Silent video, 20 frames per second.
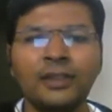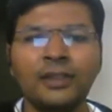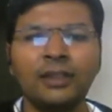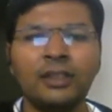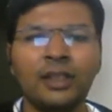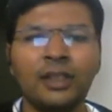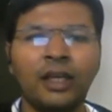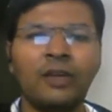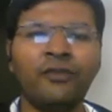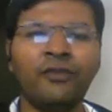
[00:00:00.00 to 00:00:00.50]

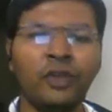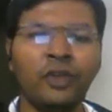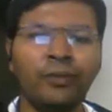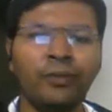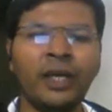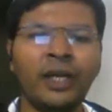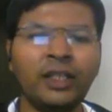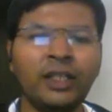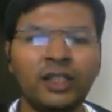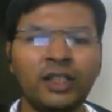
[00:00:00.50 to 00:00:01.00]
Yeah, for
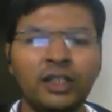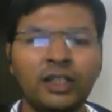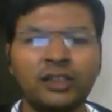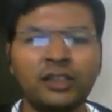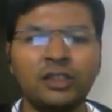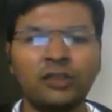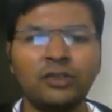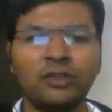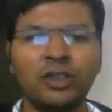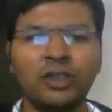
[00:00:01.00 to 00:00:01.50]
batch data
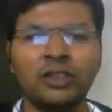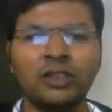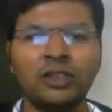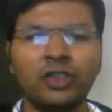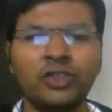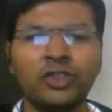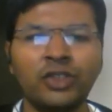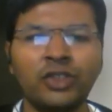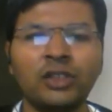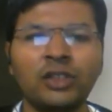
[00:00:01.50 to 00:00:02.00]

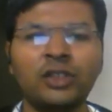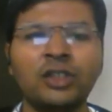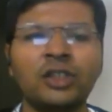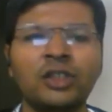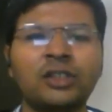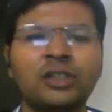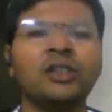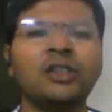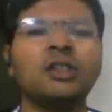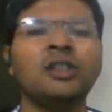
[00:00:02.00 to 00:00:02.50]
synchronization,
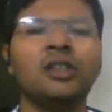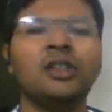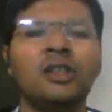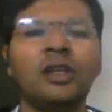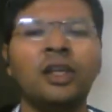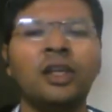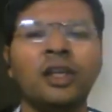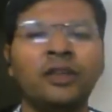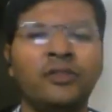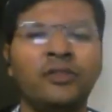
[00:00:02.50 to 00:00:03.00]
there's another
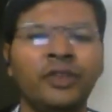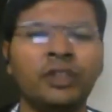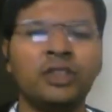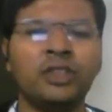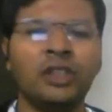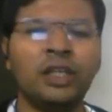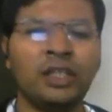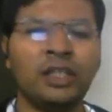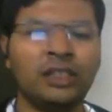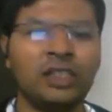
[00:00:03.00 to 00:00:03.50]
like
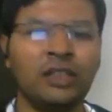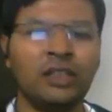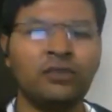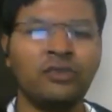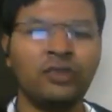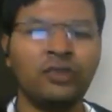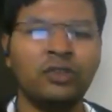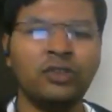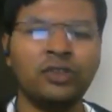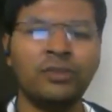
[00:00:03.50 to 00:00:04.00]
feature like
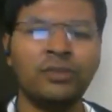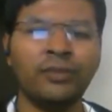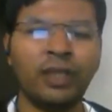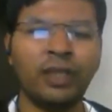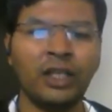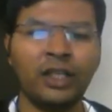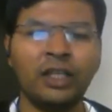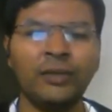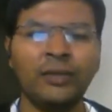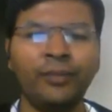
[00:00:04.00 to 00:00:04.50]
Salesforce
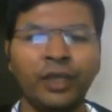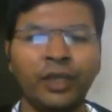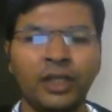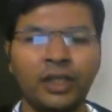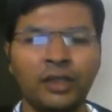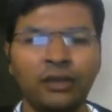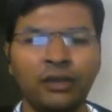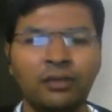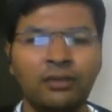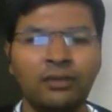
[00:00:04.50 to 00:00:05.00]
bulk
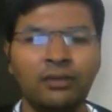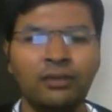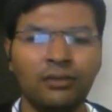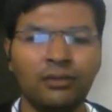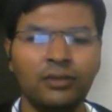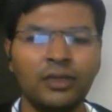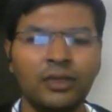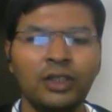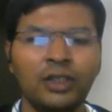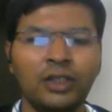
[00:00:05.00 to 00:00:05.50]
API.
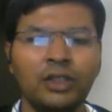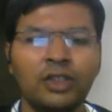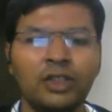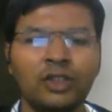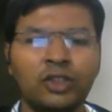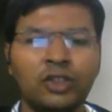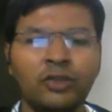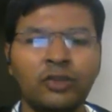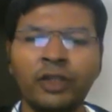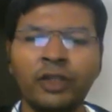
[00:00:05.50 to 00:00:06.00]

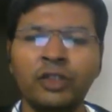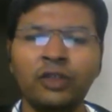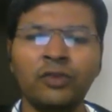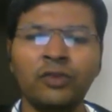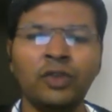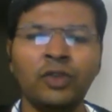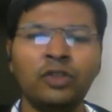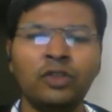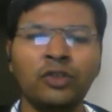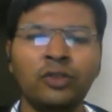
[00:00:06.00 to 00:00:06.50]
So when you
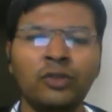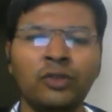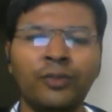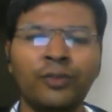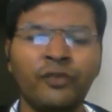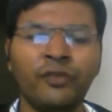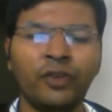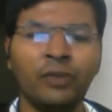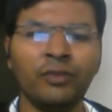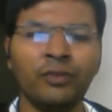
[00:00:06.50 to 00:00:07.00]
want to
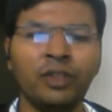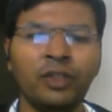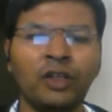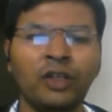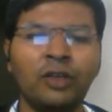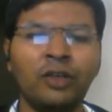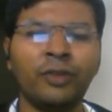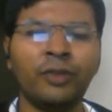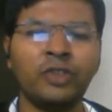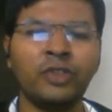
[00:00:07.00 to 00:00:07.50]
perform the
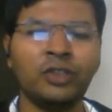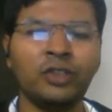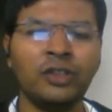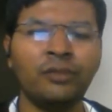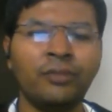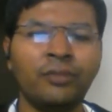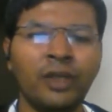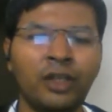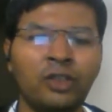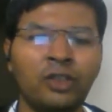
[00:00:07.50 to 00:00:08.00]
operation
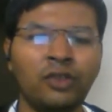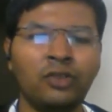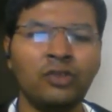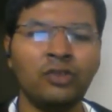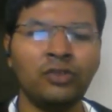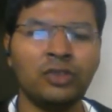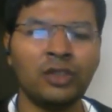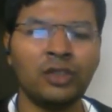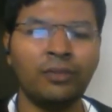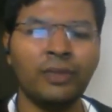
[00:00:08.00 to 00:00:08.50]
in bulk, you
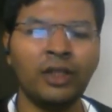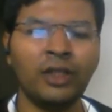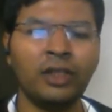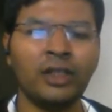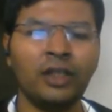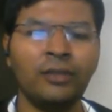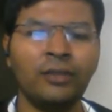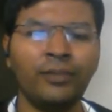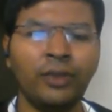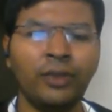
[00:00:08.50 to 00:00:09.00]
use the bulk
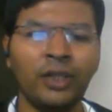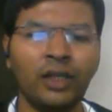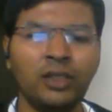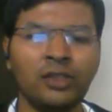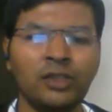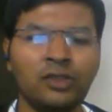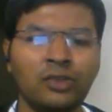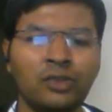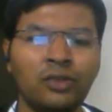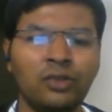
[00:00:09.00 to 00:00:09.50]

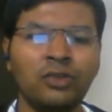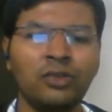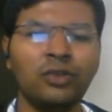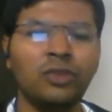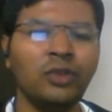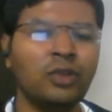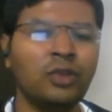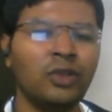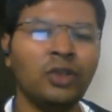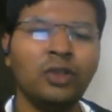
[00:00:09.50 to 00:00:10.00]
API. So
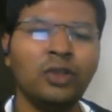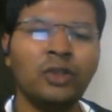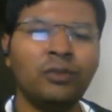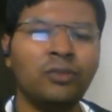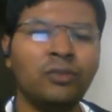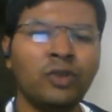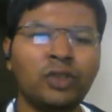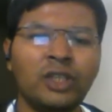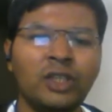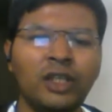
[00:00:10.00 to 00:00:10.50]

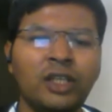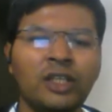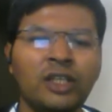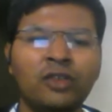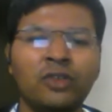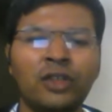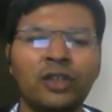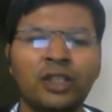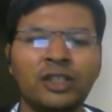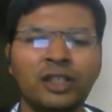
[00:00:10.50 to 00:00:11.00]
both are
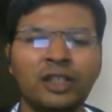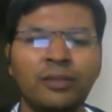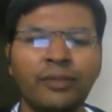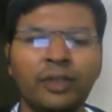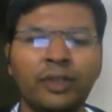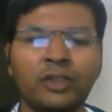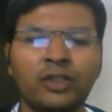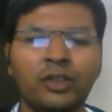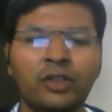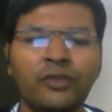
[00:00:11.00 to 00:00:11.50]
good
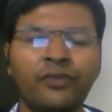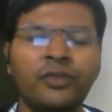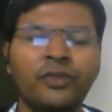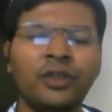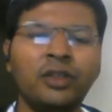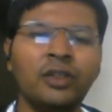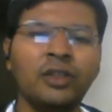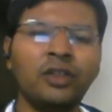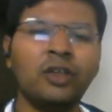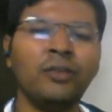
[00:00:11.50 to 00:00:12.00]
examples of
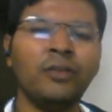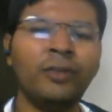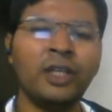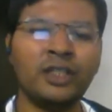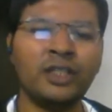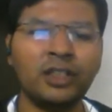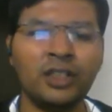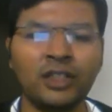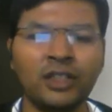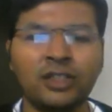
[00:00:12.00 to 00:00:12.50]
your
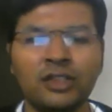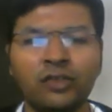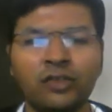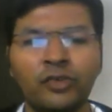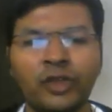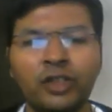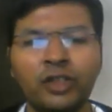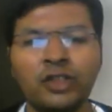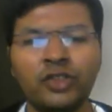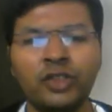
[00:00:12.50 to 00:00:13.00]
batch data
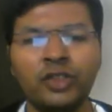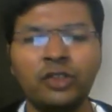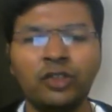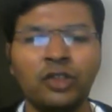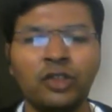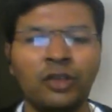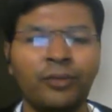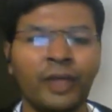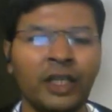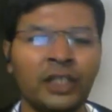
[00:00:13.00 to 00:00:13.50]
synchronization,
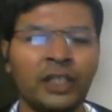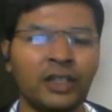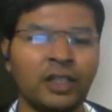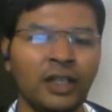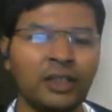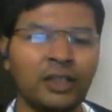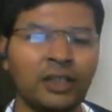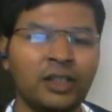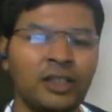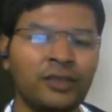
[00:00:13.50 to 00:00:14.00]
your batch
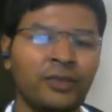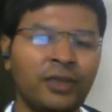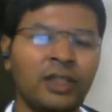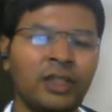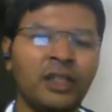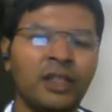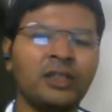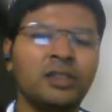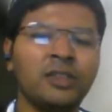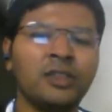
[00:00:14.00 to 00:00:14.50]
class as
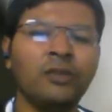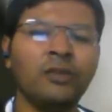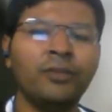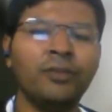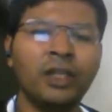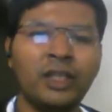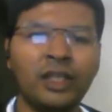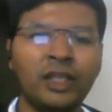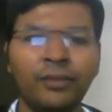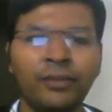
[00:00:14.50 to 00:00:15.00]
well as your
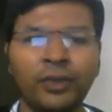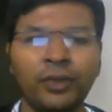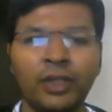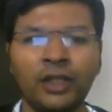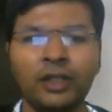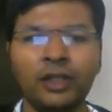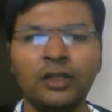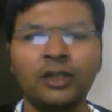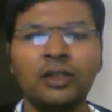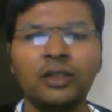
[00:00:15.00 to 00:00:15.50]
bulk
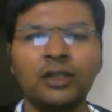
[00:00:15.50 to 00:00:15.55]
API.